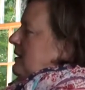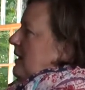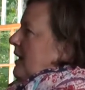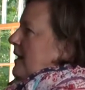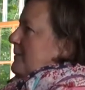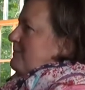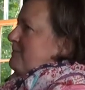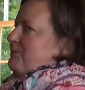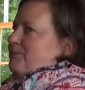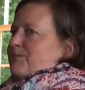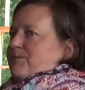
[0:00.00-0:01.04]
Um,
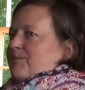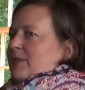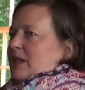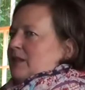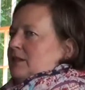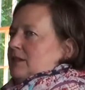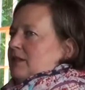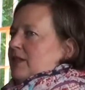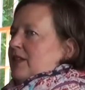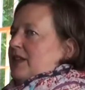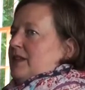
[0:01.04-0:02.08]

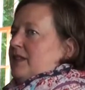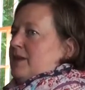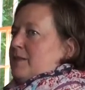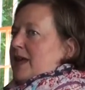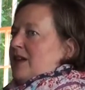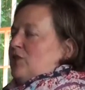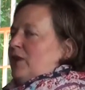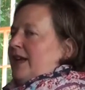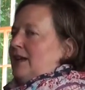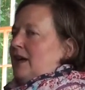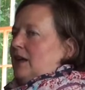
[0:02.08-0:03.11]
the, the Maine Grain